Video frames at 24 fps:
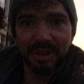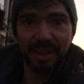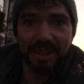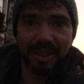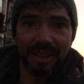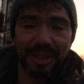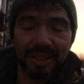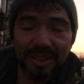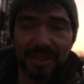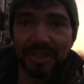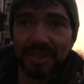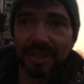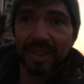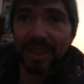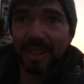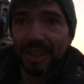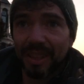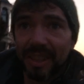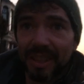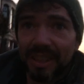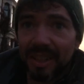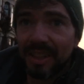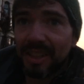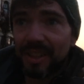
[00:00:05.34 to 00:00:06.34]
because
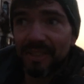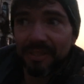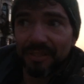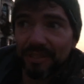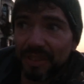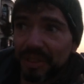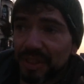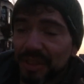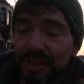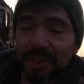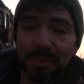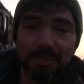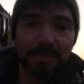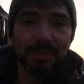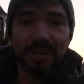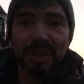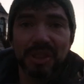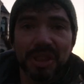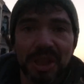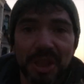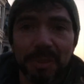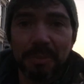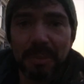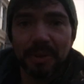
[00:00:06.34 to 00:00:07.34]
for some
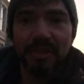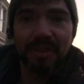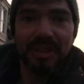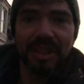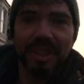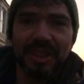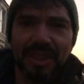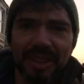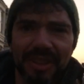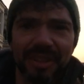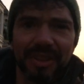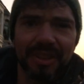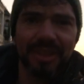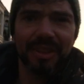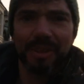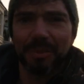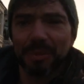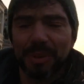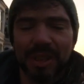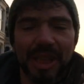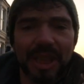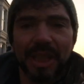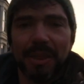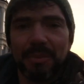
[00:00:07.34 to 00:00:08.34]
stupid reason
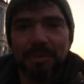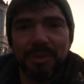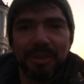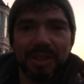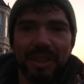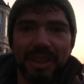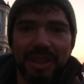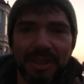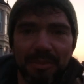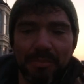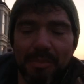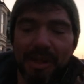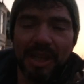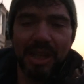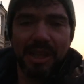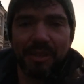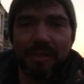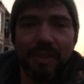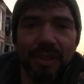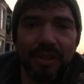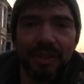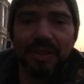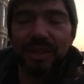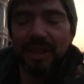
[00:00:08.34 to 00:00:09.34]
sometimes this
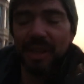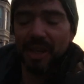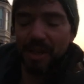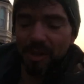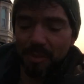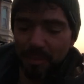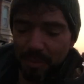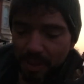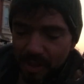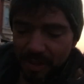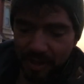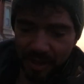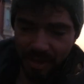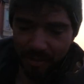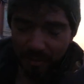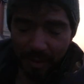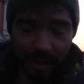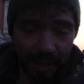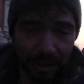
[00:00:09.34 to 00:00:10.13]
microphone setup, the